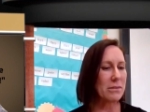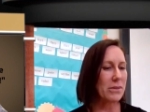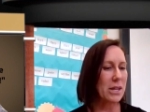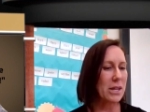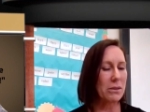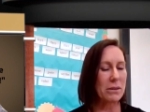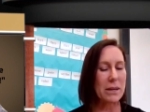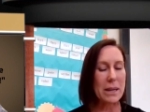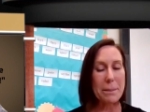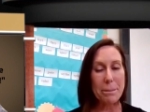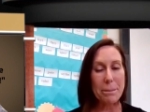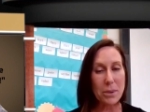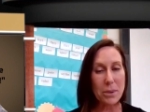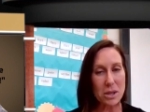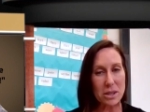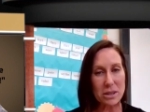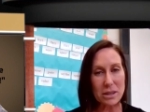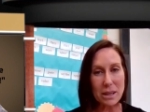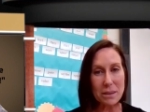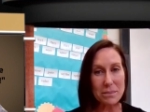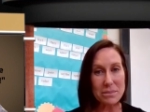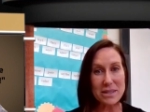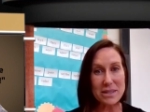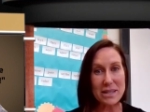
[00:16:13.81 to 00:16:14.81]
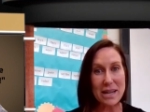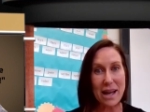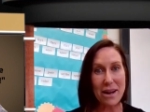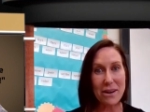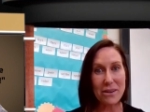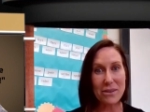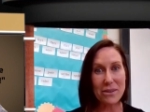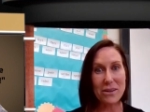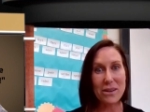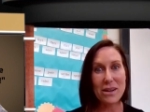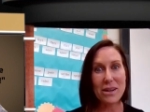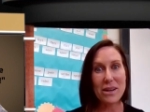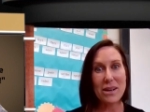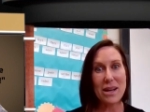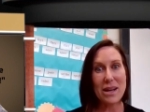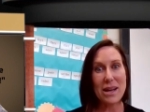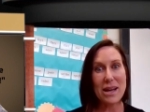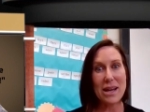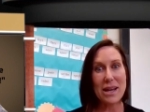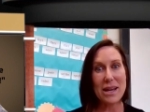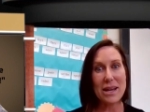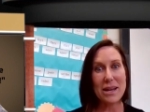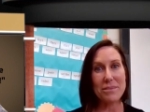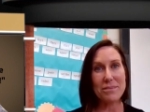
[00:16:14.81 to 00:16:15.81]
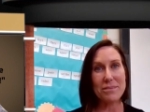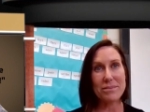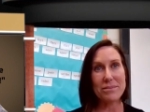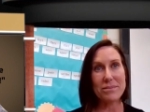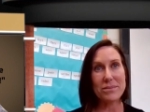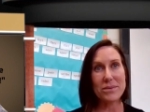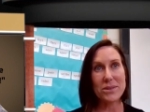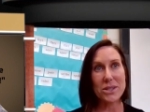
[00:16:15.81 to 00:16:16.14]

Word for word: They're in book clubs now. Um,